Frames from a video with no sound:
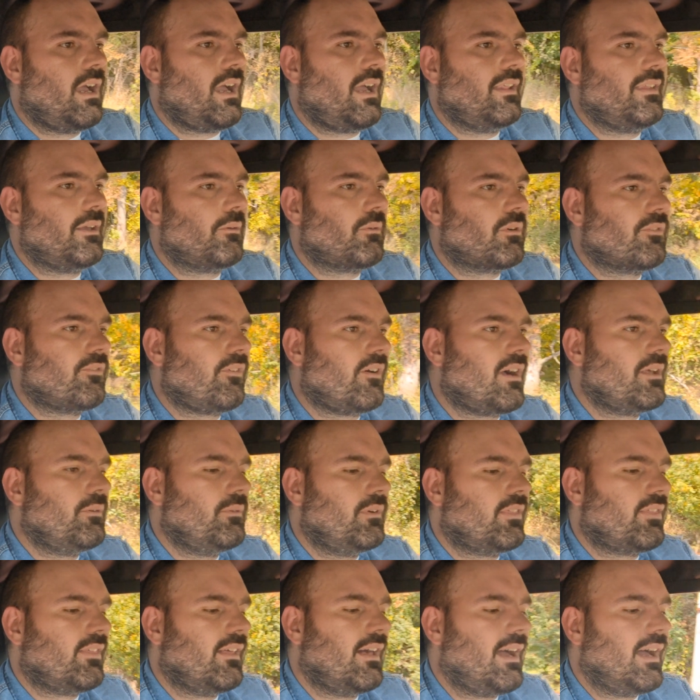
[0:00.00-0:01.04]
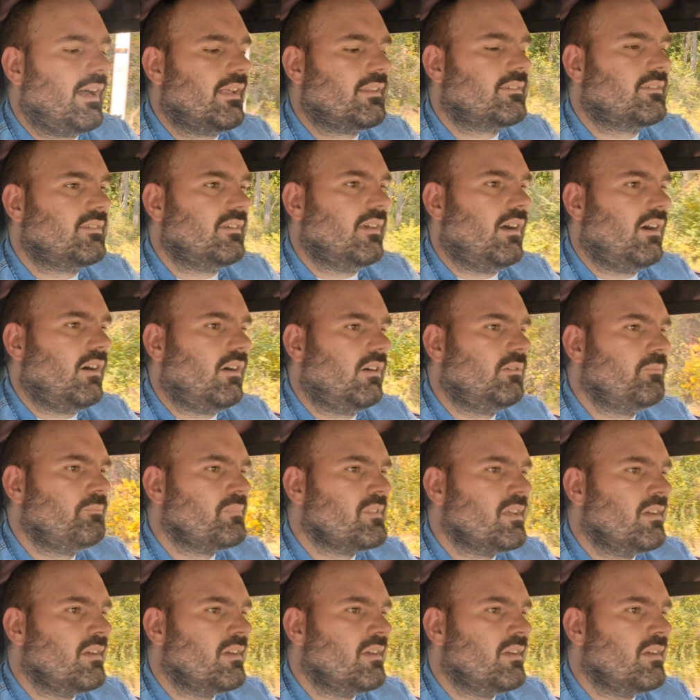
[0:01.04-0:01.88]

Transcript: And they were fine with that. So